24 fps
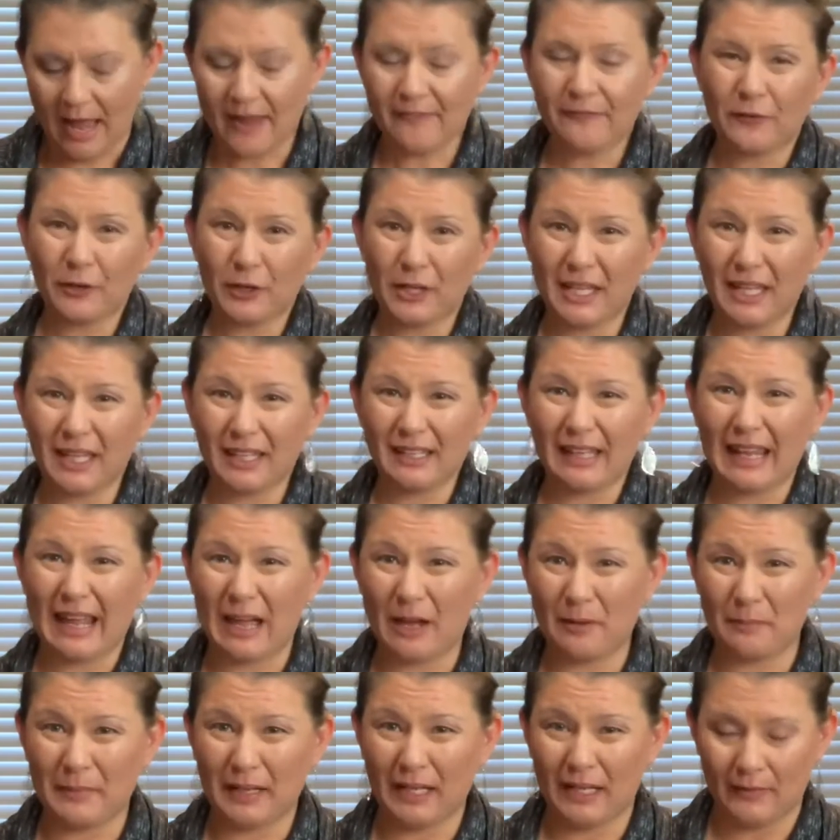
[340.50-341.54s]
forget how
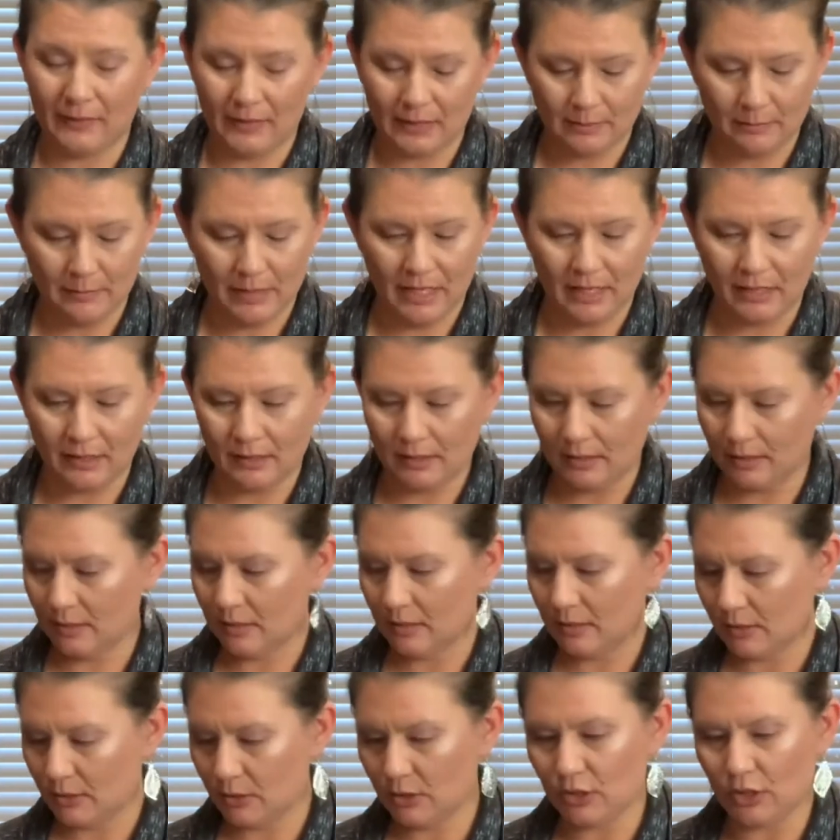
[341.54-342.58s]
many these make,
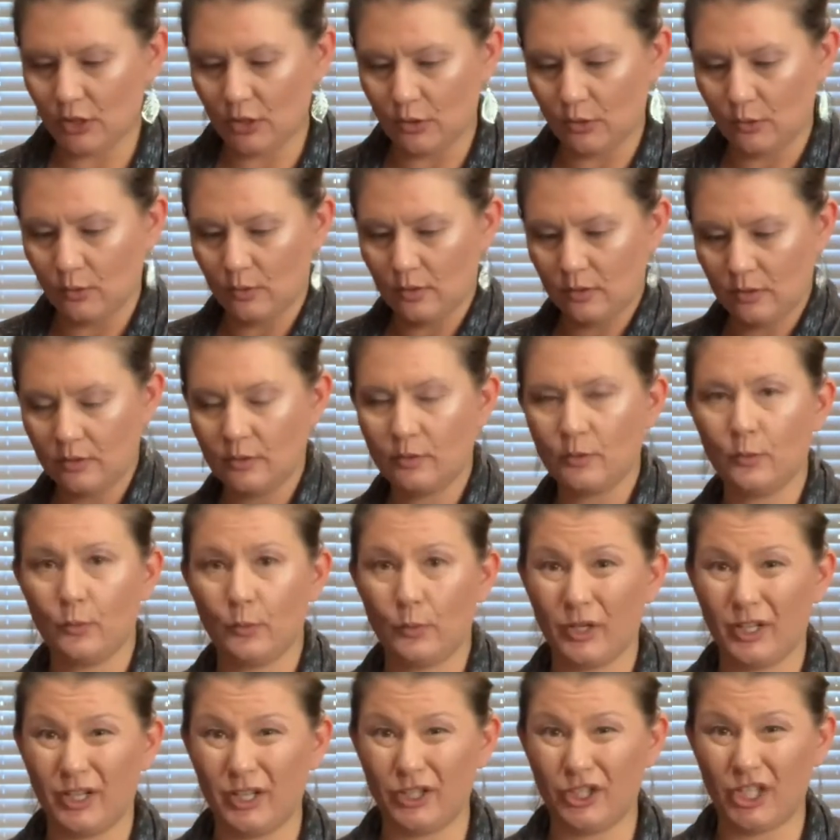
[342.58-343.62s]
so we're
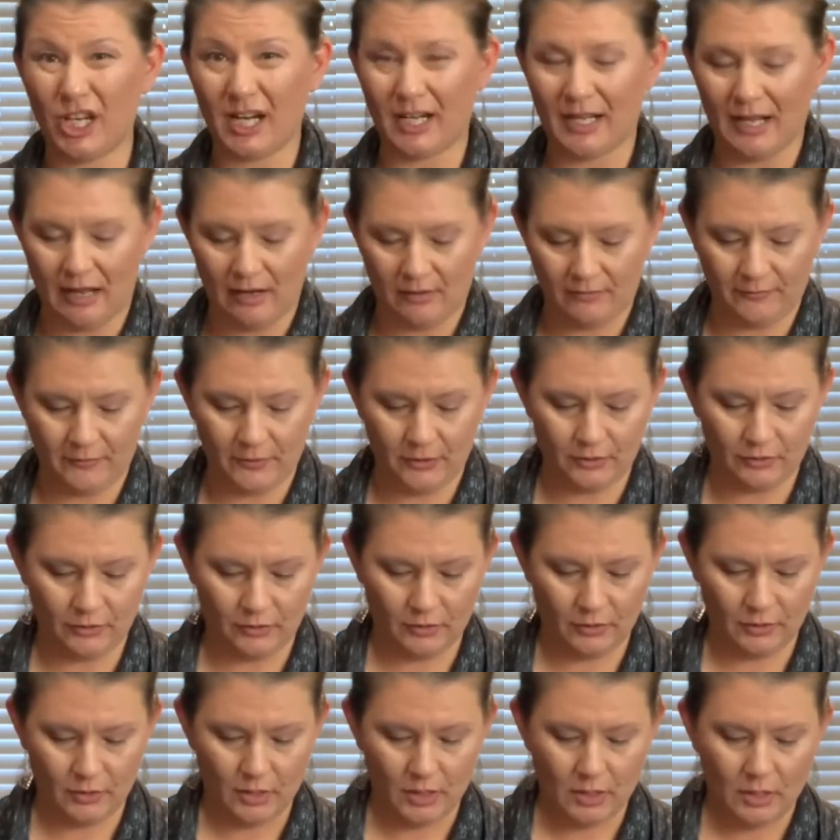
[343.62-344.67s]
gonna check it out first.
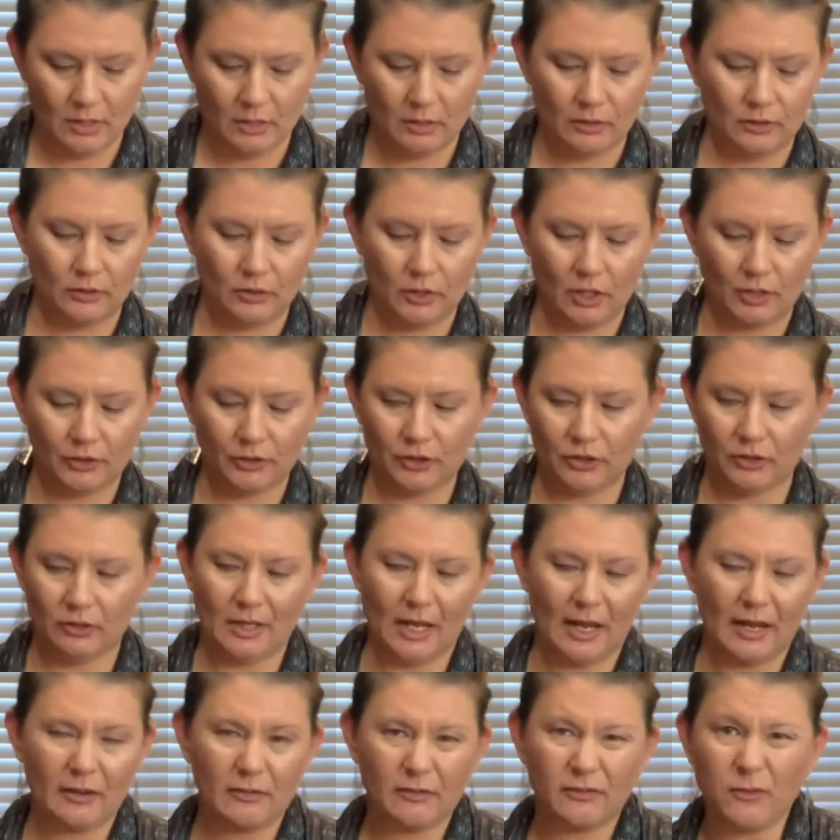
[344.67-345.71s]
So I'll do
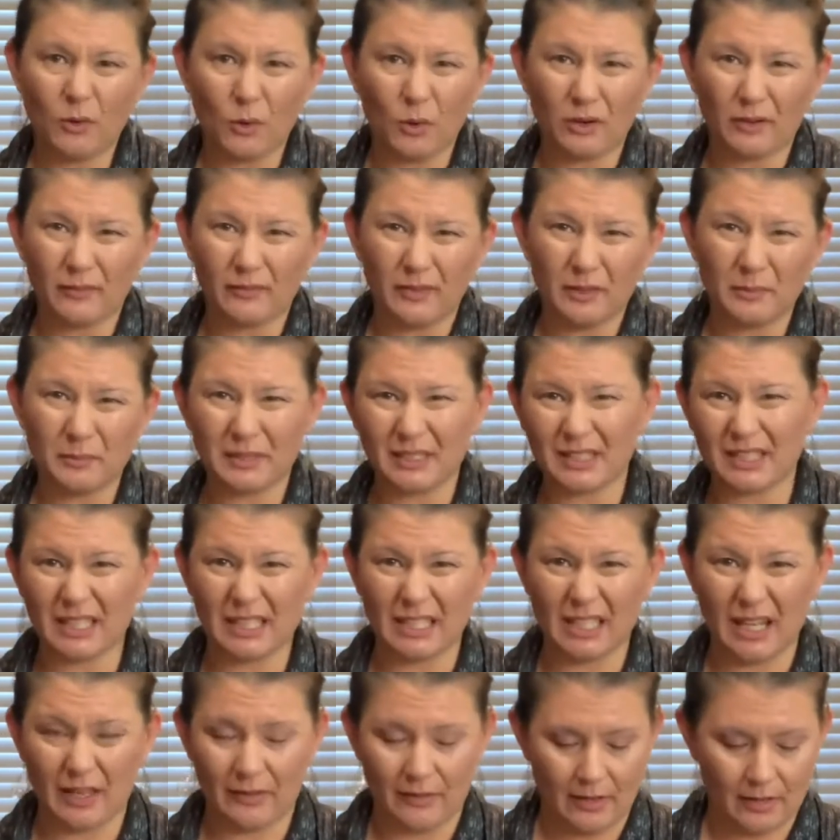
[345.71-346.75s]
like 4 of them and see
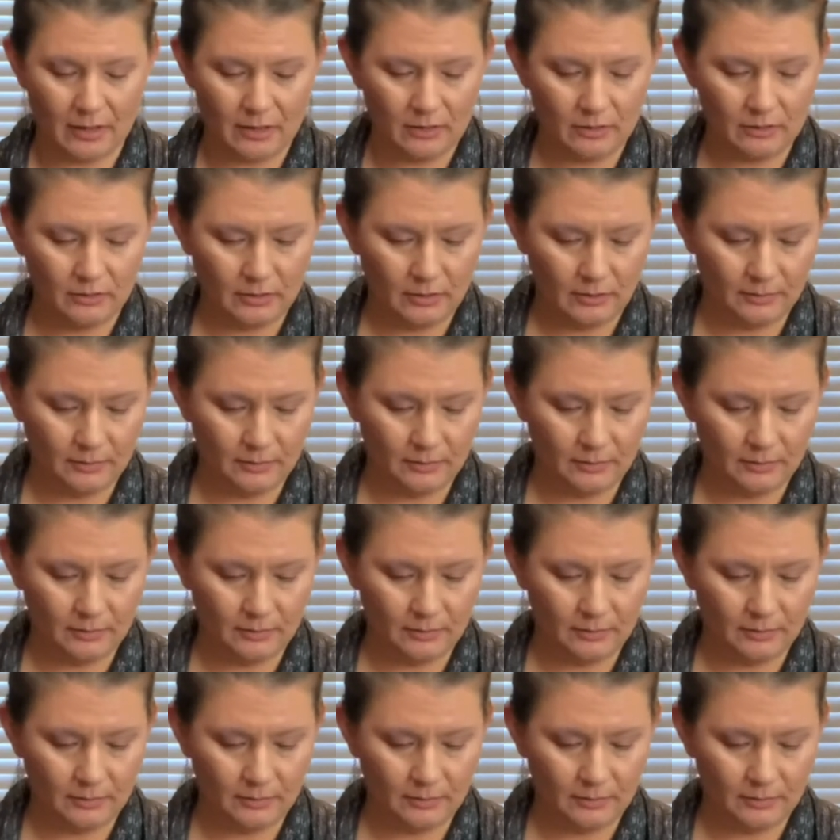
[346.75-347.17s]
how that goes.